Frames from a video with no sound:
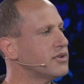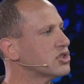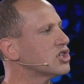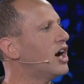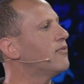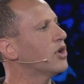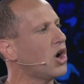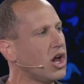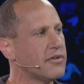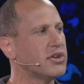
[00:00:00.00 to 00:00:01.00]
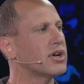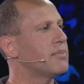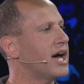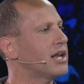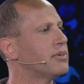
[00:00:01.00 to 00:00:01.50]
your software, all of your
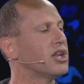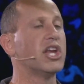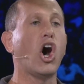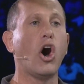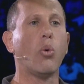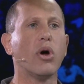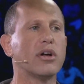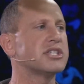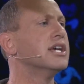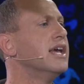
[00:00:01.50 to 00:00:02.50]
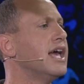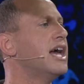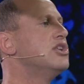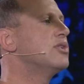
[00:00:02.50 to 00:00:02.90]
compatibility all works, and you